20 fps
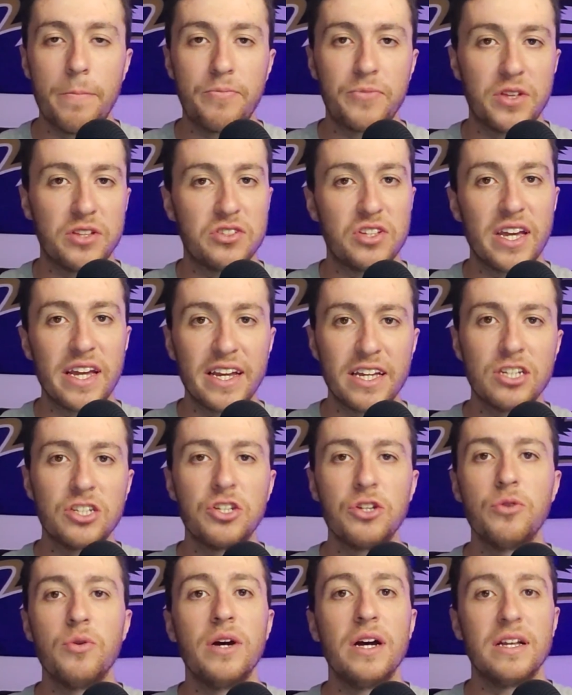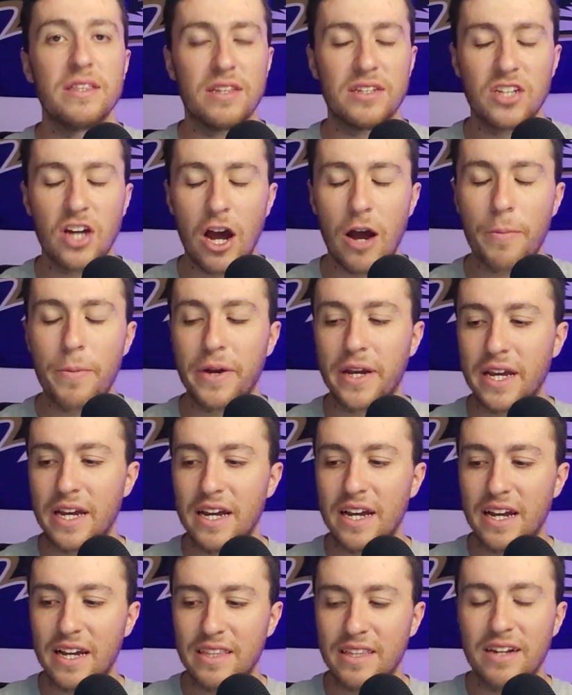Let's get into the topic,
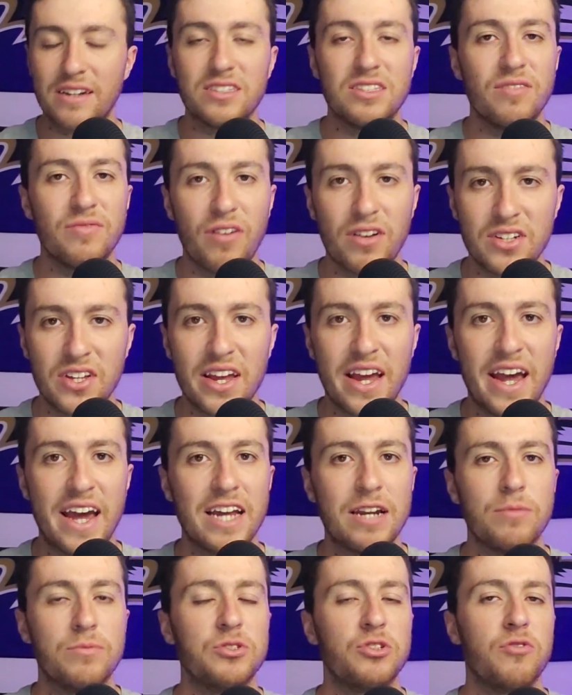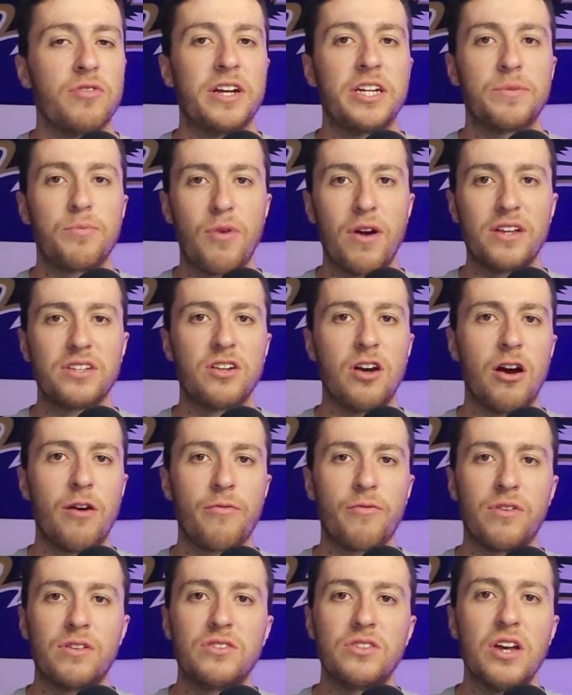and that is Devonte Adams during his press
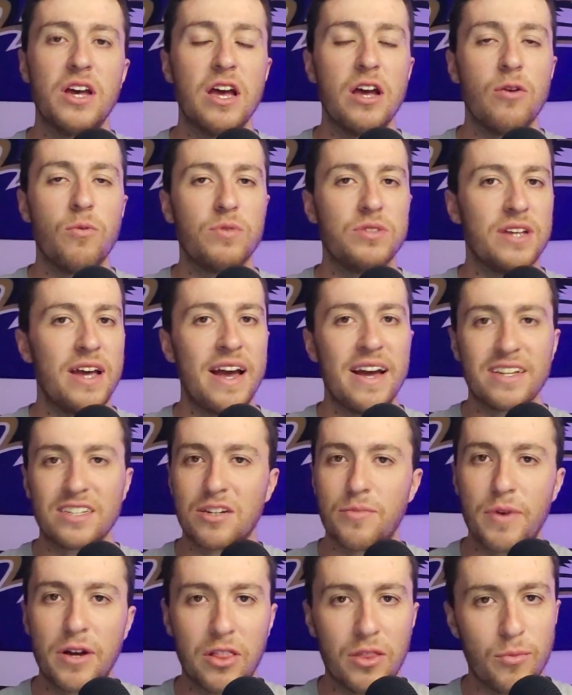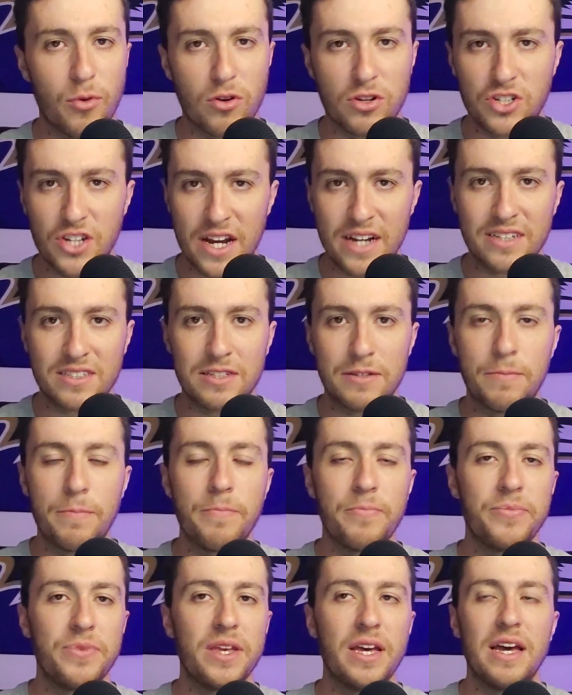conference was asked about Lamar Jackson,
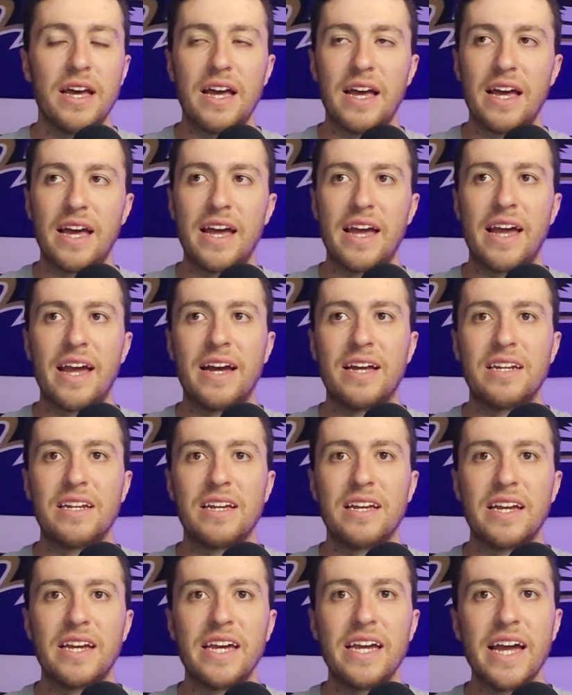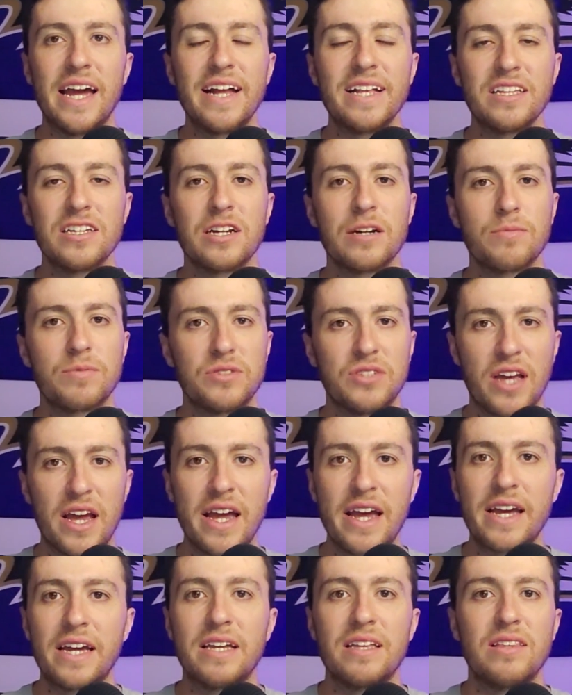and he ended up
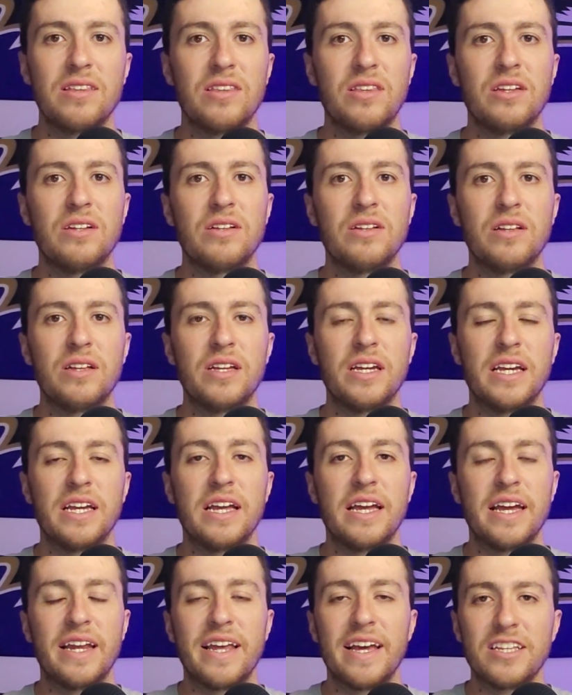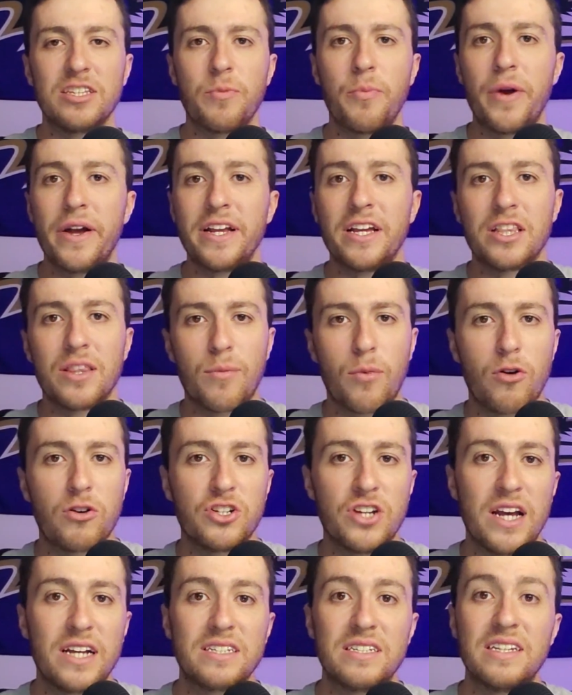saying that, in his opinion, Lamar
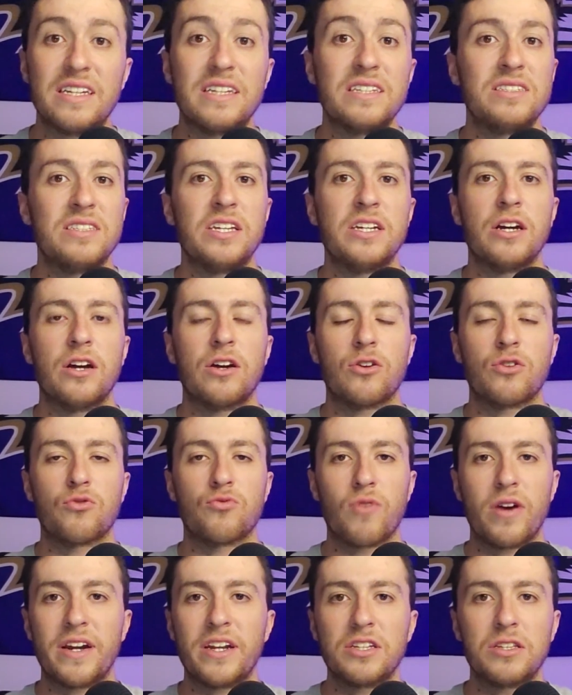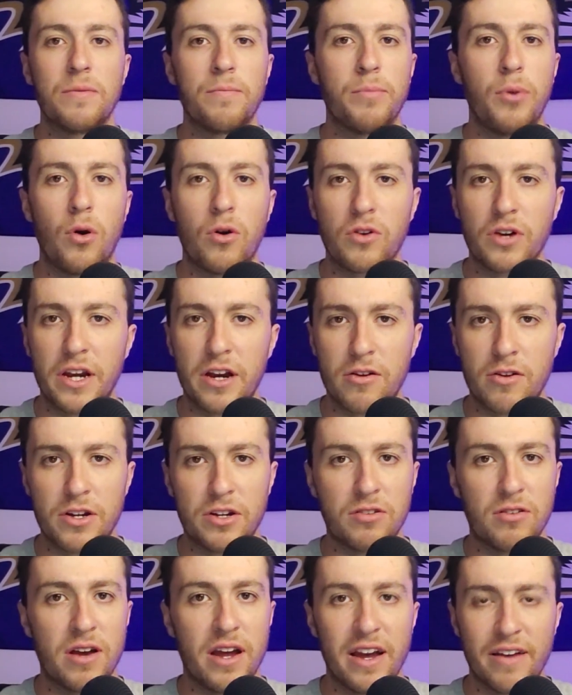Jackson is the greatest ball
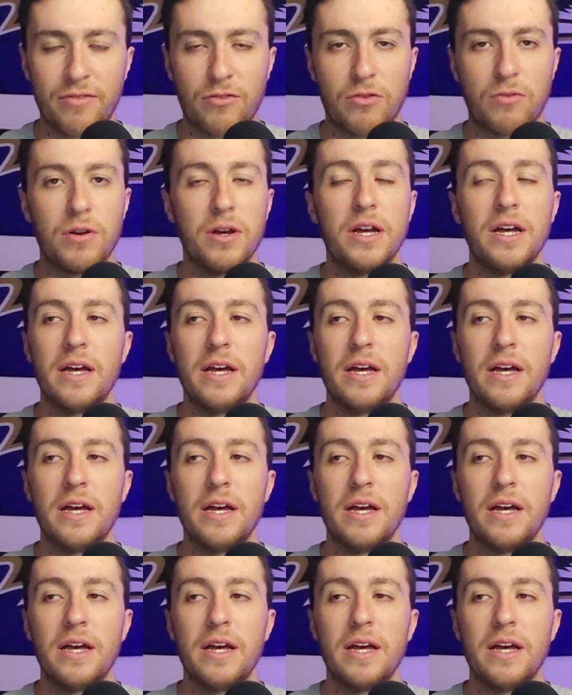carrier ever.